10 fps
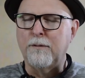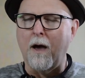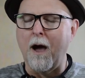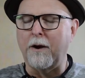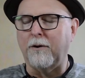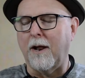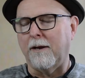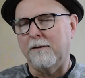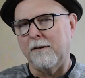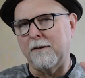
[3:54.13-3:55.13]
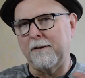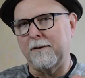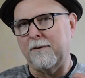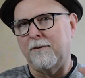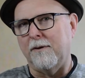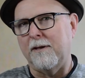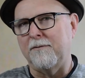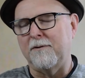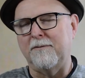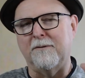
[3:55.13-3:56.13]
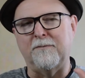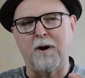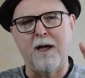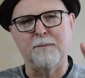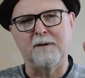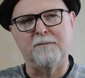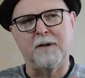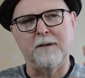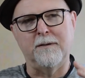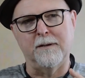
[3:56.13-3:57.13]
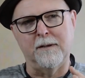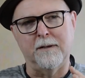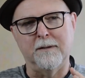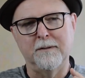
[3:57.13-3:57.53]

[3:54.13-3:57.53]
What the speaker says: thought or an idea, or even just a fragment of an idea